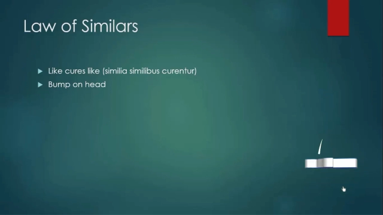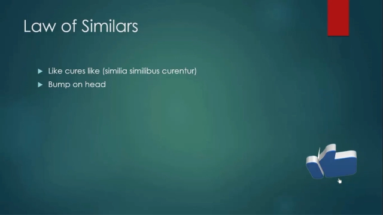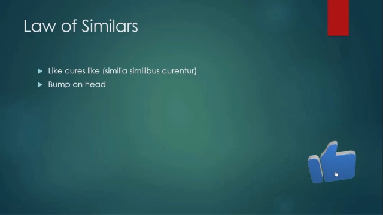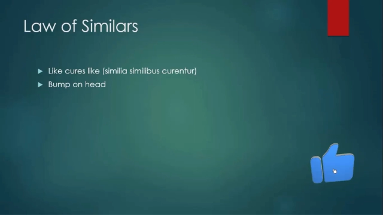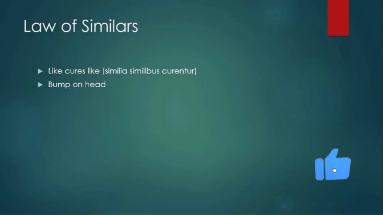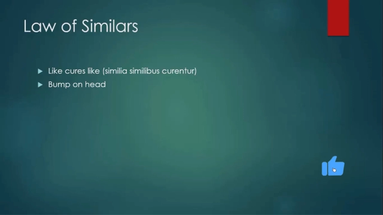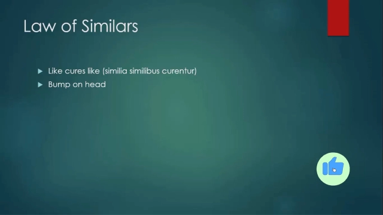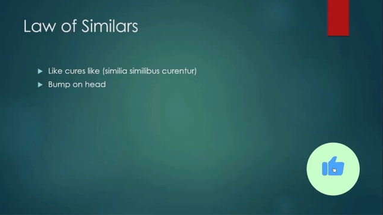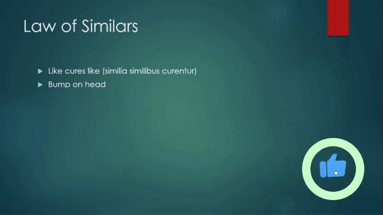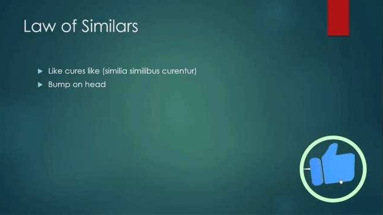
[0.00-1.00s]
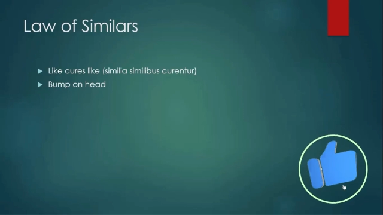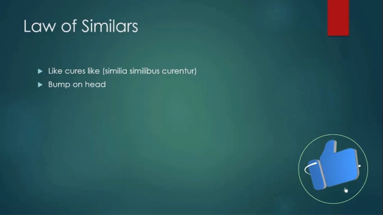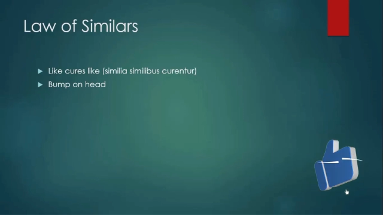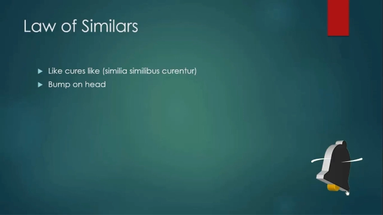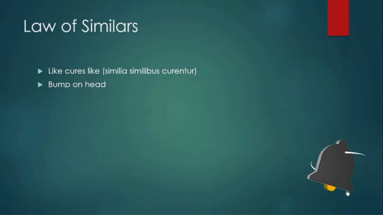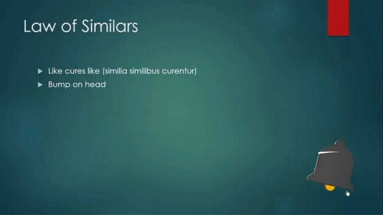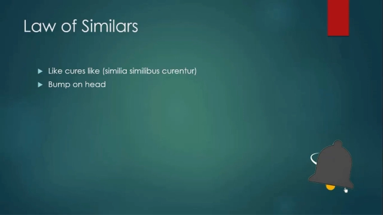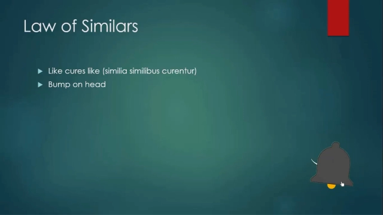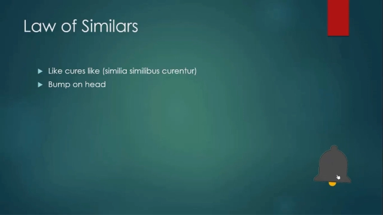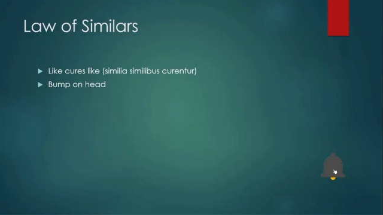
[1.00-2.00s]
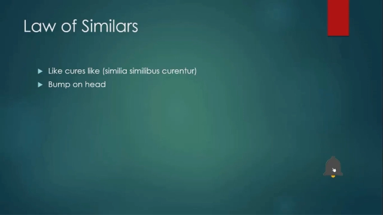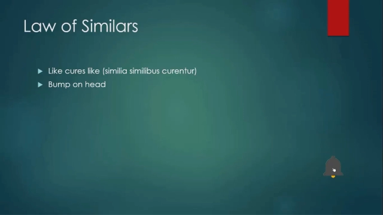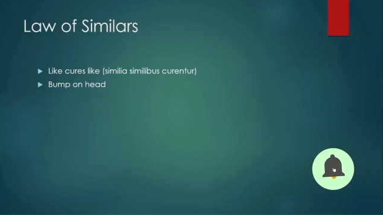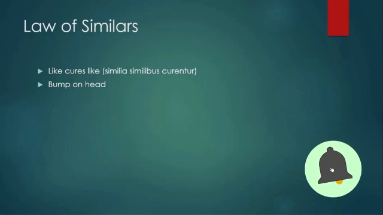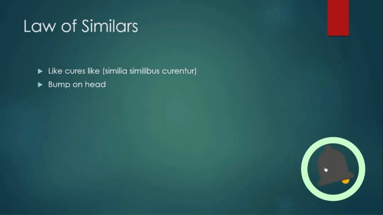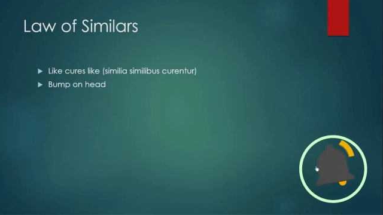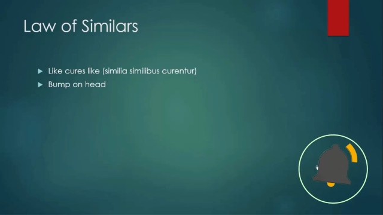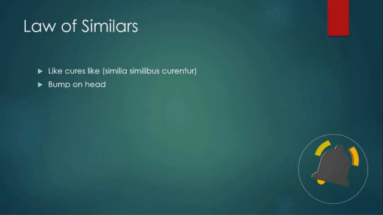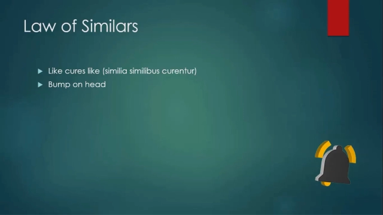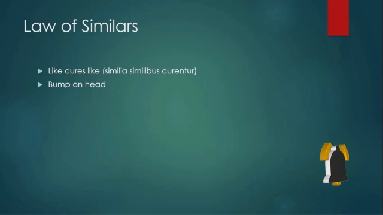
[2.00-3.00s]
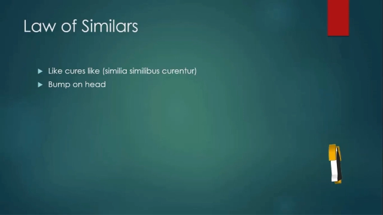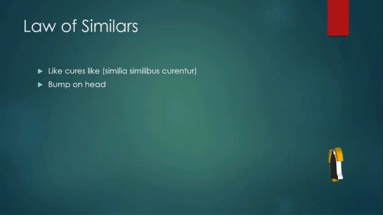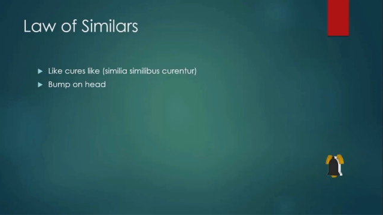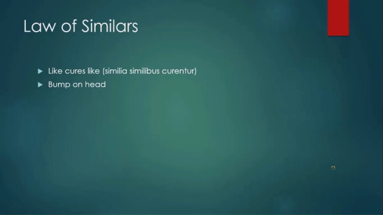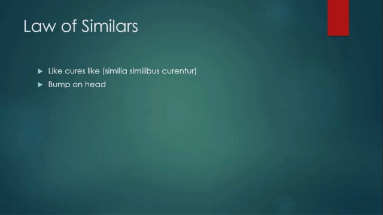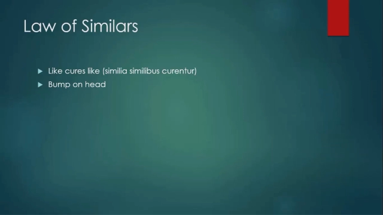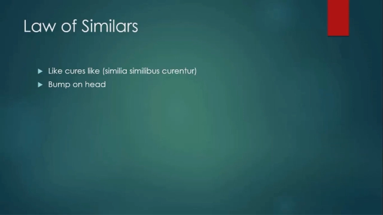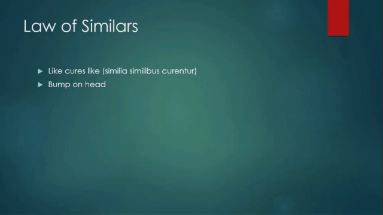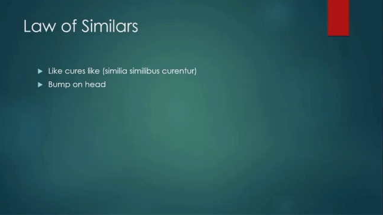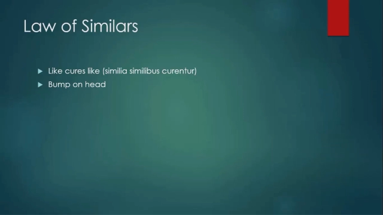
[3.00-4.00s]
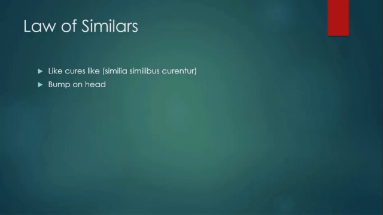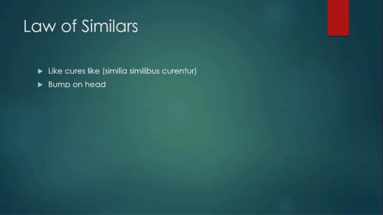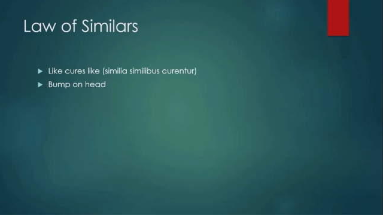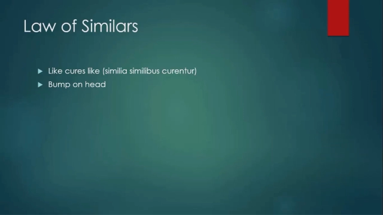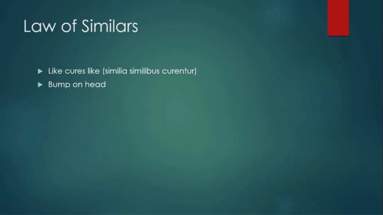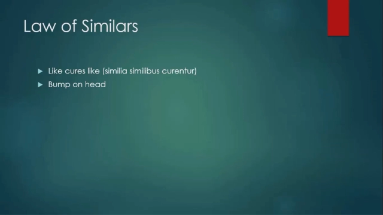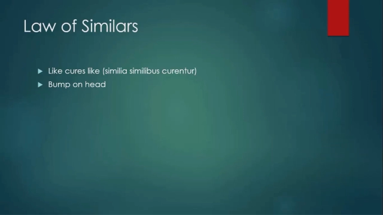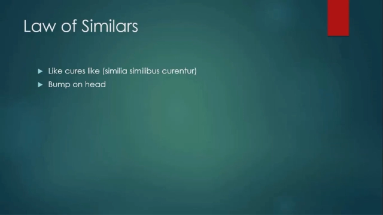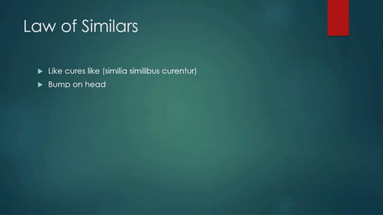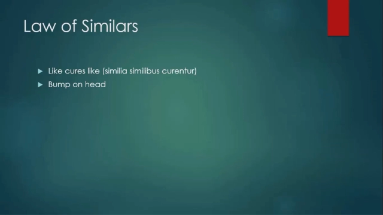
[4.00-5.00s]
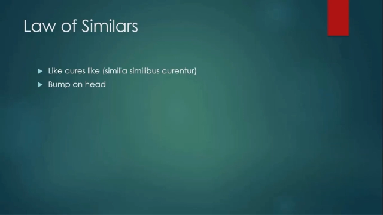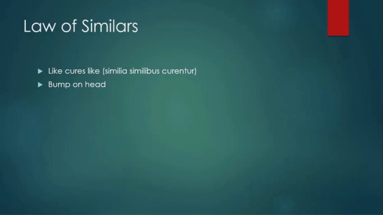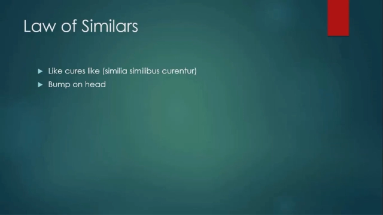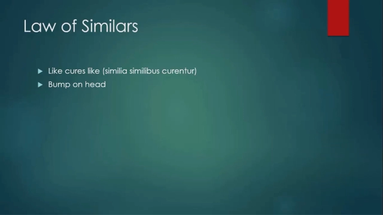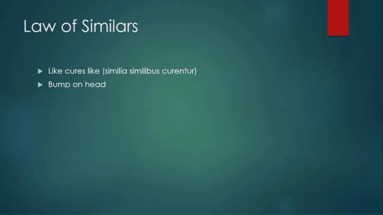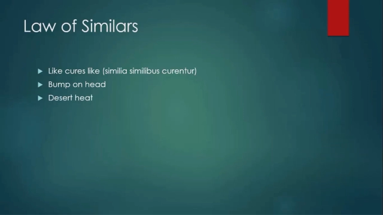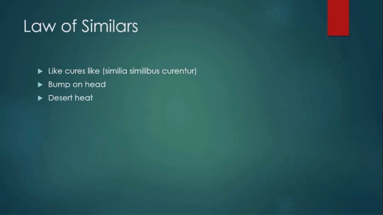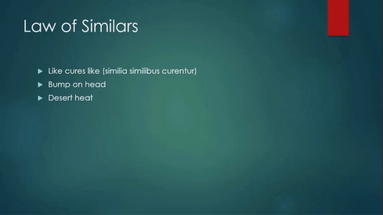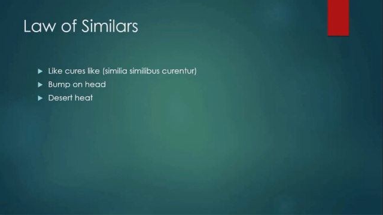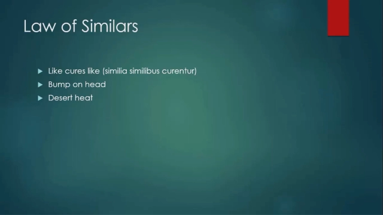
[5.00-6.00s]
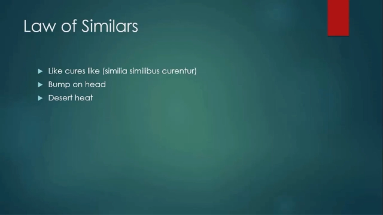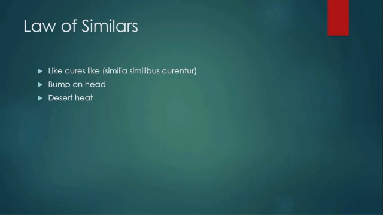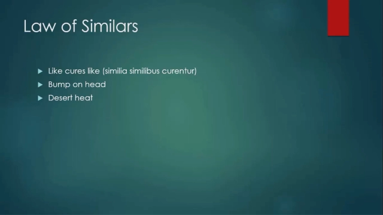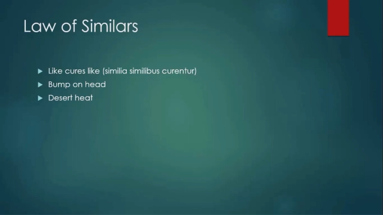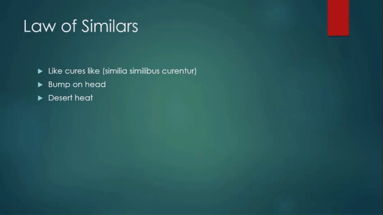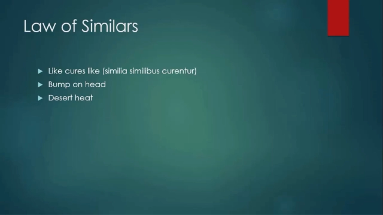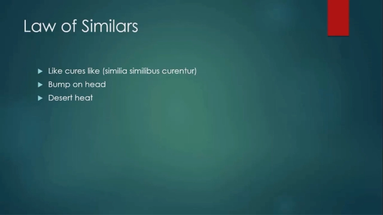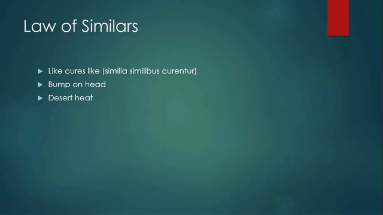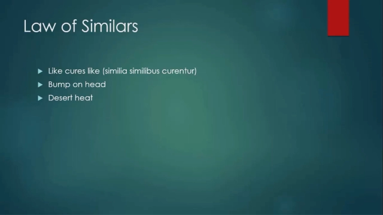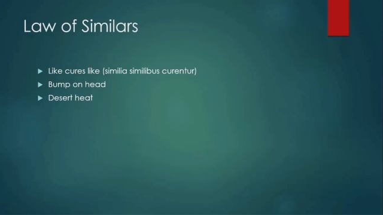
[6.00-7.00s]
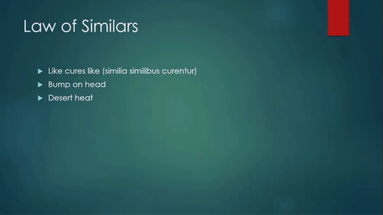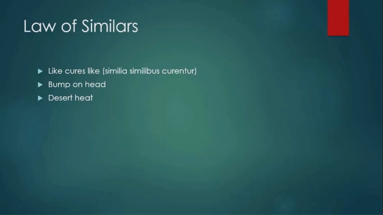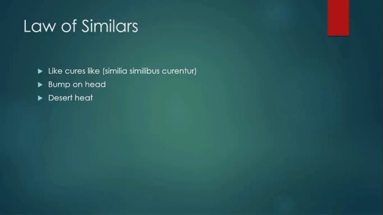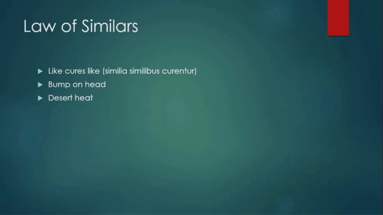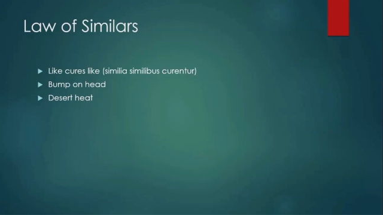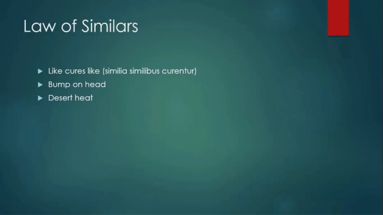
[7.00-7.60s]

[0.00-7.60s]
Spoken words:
Nobody's mouth can be seen.